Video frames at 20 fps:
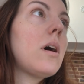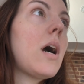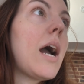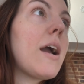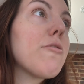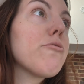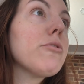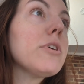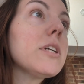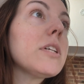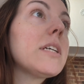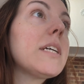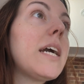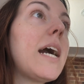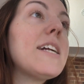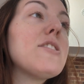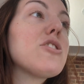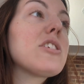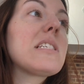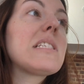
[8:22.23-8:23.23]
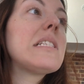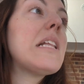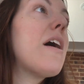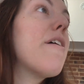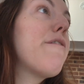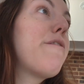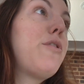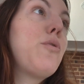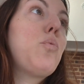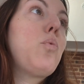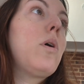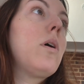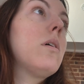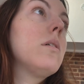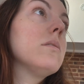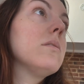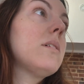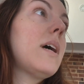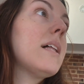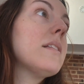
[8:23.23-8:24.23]
I just love the
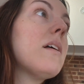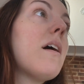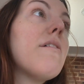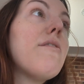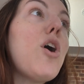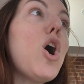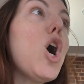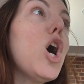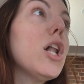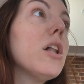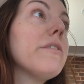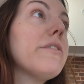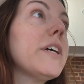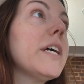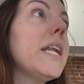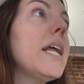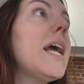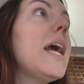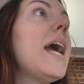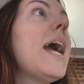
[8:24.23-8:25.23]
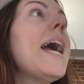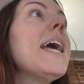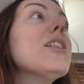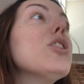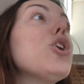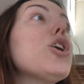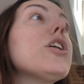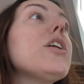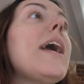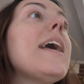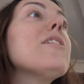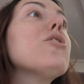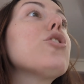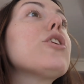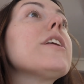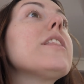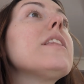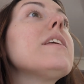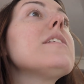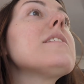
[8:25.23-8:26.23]
world. I love all of it. And look
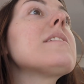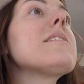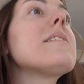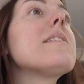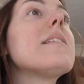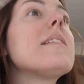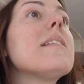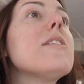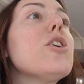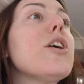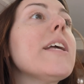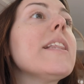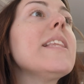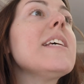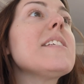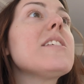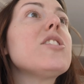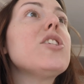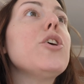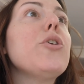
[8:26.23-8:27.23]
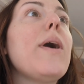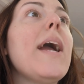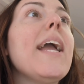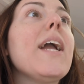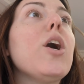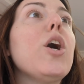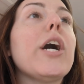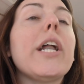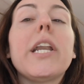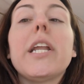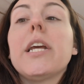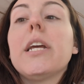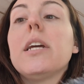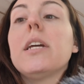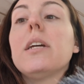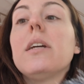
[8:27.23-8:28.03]
at this. Look at this too. Hang on.